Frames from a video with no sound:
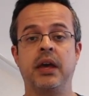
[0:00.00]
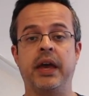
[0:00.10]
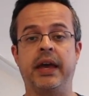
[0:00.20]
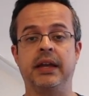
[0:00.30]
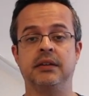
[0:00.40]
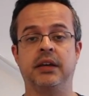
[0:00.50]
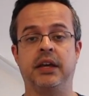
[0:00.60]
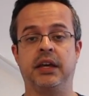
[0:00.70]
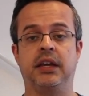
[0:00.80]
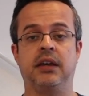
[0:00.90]
and
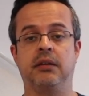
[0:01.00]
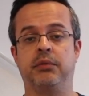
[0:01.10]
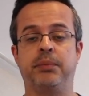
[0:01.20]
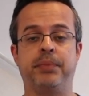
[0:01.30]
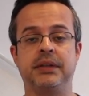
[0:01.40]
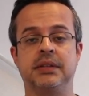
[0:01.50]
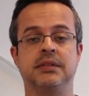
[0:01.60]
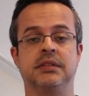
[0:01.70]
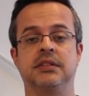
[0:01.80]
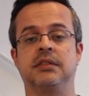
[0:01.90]
he
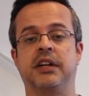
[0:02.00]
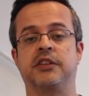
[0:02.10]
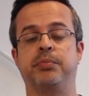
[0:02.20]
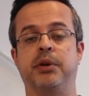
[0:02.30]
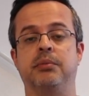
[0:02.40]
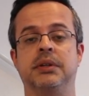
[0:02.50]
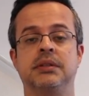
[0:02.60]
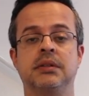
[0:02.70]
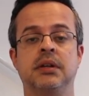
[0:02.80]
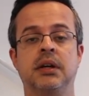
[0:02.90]
repeated this
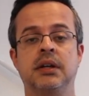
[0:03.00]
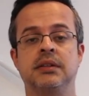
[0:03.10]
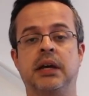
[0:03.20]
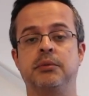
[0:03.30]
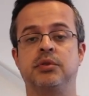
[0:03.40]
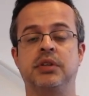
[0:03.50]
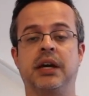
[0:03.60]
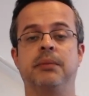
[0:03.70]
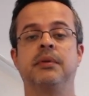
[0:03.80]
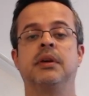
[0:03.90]
experiment time to
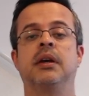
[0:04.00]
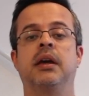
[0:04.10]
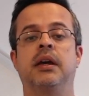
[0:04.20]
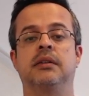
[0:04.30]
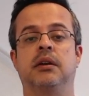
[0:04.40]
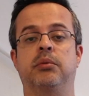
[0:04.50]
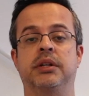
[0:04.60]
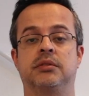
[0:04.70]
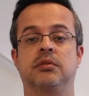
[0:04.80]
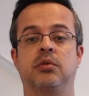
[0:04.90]
time, and the
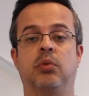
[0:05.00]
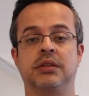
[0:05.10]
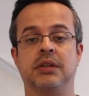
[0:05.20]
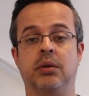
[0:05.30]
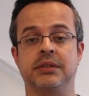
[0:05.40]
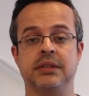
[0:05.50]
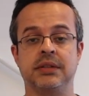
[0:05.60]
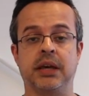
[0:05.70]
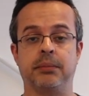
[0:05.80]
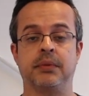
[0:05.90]
result was always the
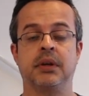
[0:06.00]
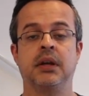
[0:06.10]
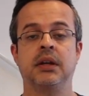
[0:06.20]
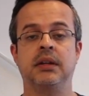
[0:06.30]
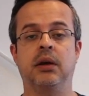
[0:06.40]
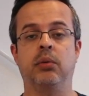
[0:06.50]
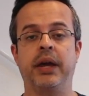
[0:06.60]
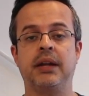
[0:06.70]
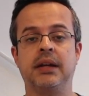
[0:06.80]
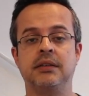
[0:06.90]
same. The
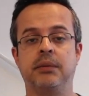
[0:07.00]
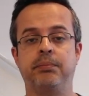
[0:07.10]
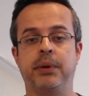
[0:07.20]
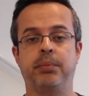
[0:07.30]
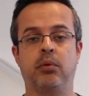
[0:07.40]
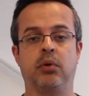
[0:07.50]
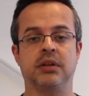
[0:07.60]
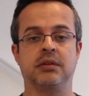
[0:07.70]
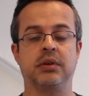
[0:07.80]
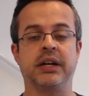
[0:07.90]
way that the people
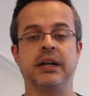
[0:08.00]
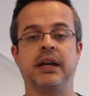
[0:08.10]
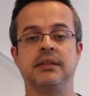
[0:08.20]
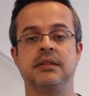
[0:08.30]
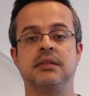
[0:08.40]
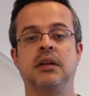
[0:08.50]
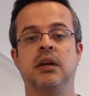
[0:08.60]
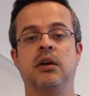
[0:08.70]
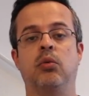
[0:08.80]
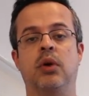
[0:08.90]
was organized
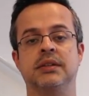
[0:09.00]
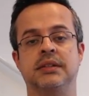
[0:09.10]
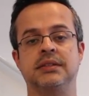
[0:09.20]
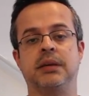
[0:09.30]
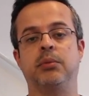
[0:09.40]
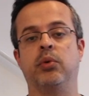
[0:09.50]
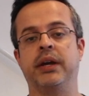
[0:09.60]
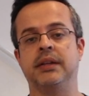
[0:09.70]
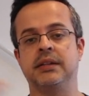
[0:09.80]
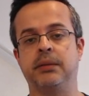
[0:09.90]
was the same
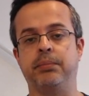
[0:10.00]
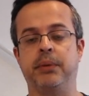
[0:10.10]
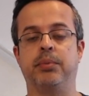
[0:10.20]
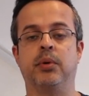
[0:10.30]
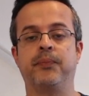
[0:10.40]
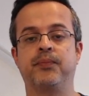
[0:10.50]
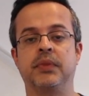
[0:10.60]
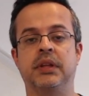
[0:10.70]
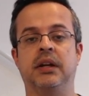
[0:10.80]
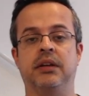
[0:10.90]
way that the people
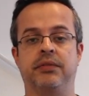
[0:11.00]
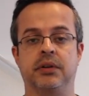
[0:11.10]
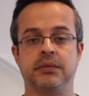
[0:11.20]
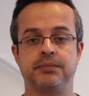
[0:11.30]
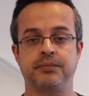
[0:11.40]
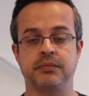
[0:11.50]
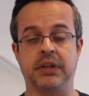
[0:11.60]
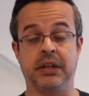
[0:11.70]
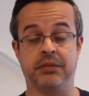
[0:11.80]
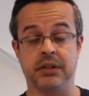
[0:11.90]
delivered
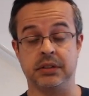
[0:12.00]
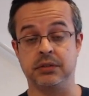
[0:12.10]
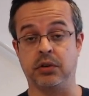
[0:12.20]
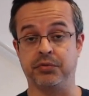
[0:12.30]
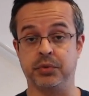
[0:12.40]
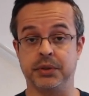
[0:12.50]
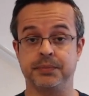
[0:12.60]
the software.